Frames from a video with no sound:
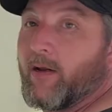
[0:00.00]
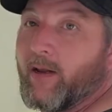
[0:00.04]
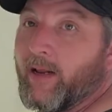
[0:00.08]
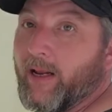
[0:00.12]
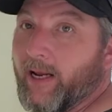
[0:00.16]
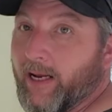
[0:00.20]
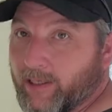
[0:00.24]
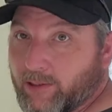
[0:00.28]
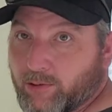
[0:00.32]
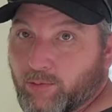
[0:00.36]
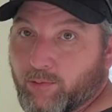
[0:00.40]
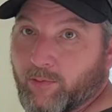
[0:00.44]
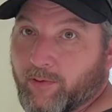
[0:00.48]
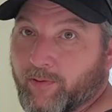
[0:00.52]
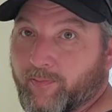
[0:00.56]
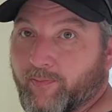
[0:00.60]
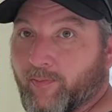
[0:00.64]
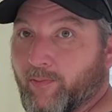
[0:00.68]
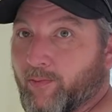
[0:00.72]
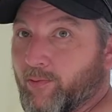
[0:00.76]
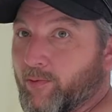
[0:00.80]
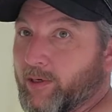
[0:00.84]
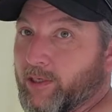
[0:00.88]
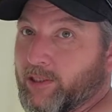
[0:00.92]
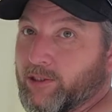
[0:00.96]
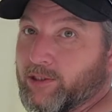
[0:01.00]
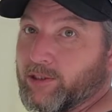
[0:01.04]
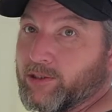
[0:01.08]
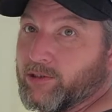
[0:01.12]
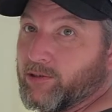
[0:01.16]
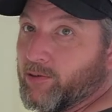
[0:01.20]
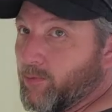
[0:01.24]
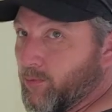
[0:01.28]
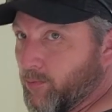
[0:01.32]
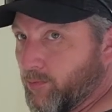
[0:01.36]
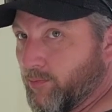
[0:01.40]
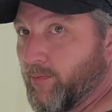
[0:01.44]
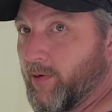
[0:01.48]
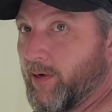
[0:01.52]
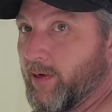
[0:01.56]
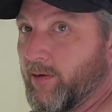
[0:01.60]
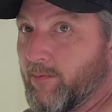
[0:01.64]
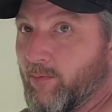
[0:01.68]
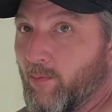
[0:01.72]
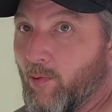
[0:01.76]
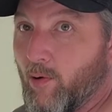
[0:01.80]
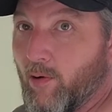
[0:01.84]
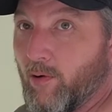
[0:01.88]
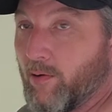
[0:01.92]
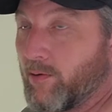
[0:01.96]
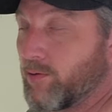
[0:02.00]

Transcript: at 24 inches going around the wall.